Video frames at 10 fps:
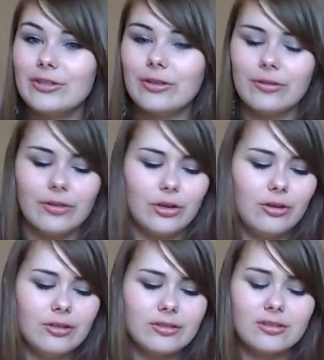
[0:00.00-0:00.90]
So the
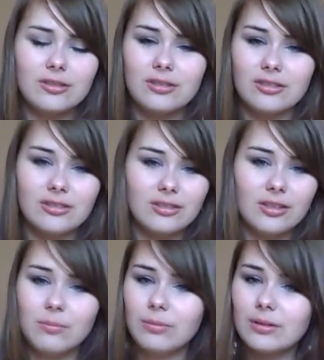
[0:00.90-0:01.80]
colours, just
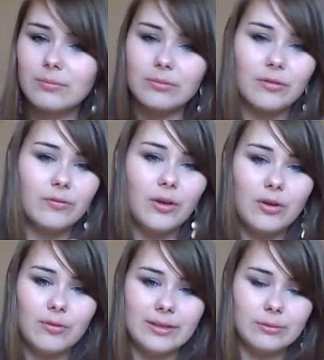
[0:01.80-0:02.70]
the
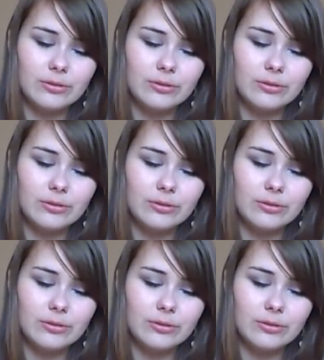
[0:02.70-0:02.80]
Photo Ready,